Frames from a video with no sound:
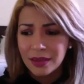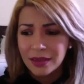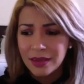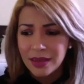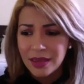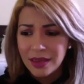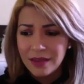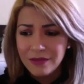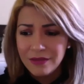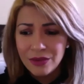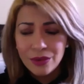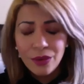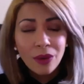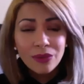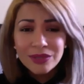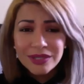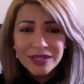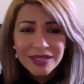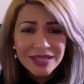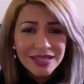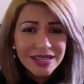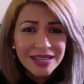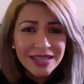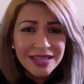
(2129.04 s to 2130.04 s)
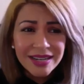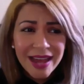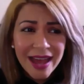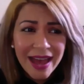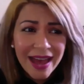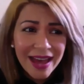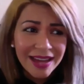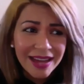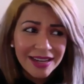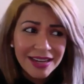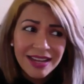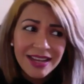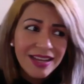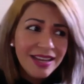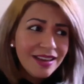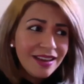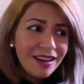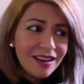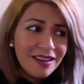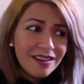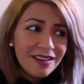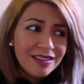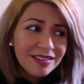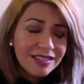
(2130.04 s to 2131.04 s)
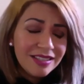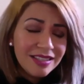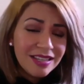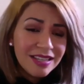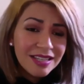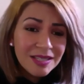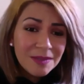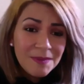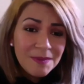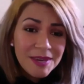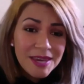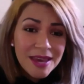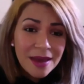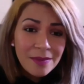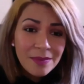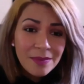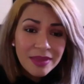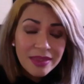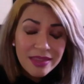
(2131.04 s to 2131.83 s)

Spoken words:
If you hosted it at 6 p.m.